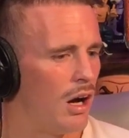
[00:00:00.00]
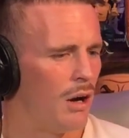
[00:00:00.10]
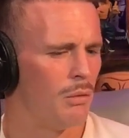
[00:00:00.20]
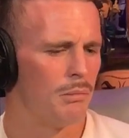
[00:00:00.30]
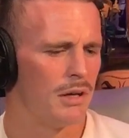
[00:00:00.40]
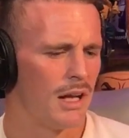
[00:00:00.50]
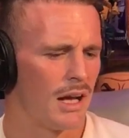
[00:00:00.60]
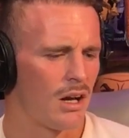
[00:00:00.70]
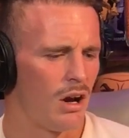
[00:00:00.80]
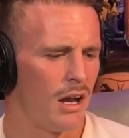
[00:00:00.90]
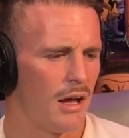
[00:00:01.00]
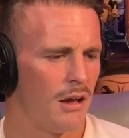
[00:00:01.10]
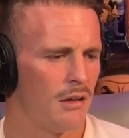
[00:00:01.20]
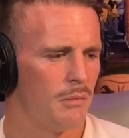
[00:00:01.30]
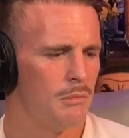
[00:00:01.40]
I wouldn't be that guy that
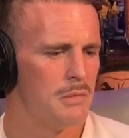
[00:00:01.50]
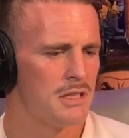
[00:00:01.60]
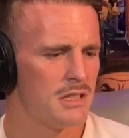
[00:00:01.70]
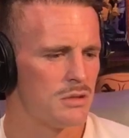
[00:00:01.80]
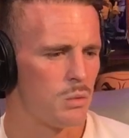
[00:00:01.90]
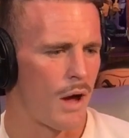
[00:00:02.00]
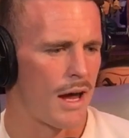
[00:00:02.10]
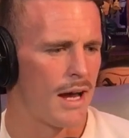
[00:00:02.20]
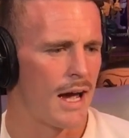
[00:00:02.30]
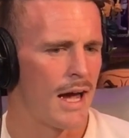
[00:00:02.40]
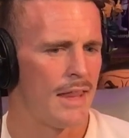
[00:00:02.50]
misses weight. And